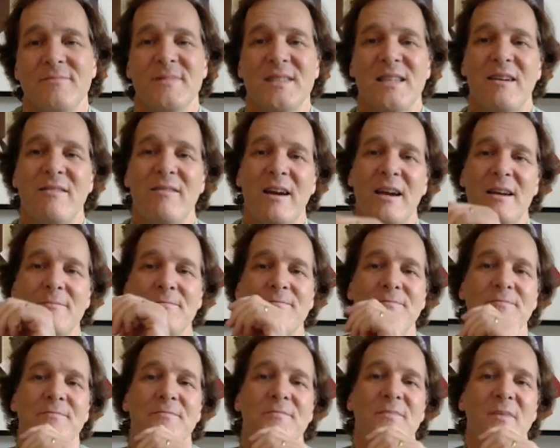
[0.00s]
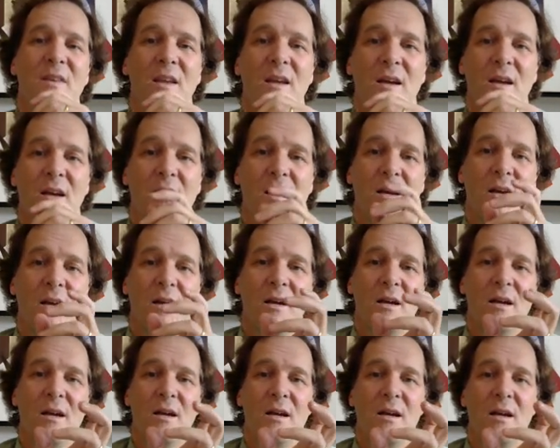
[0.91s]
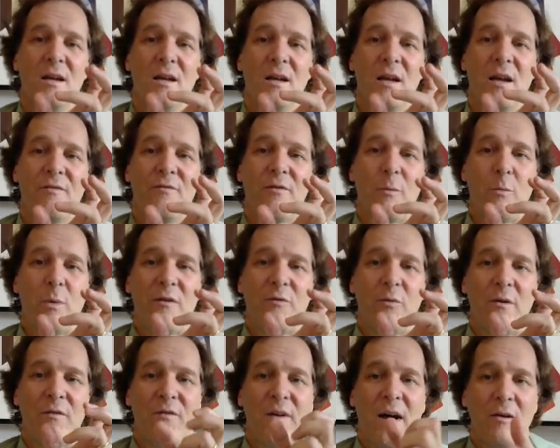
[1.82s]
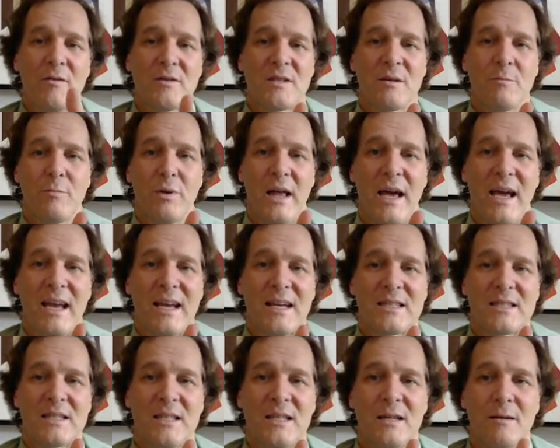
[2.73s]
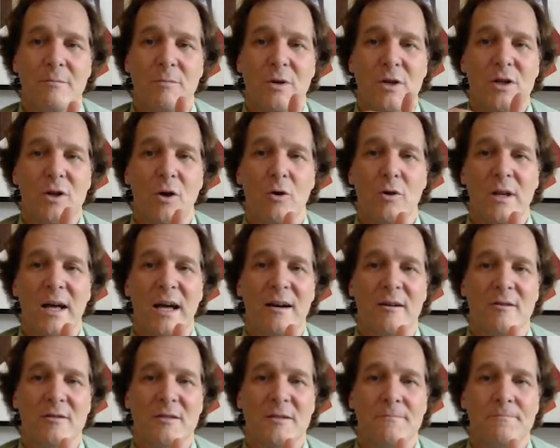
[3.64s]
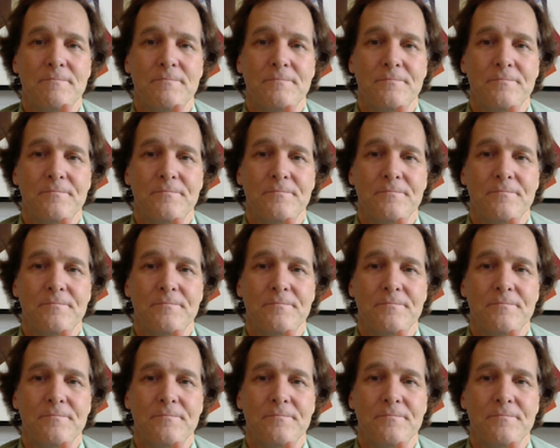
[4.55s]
Is that right? If we found some blanks, but no letters.